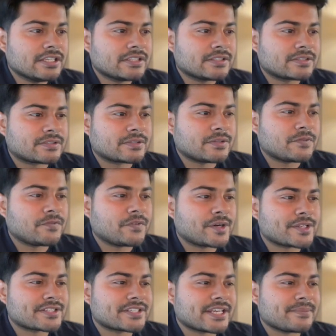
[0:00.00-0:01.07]
So
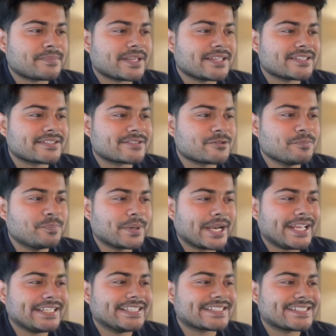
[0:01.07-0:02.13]
first step is to
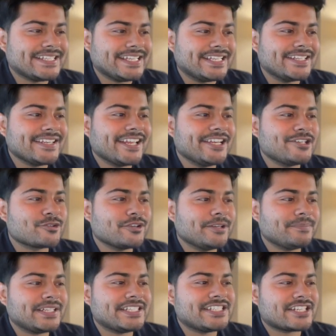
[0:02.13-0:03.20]
break the scene into
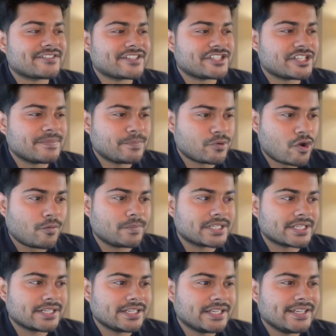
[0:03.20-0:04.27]
image generation prompt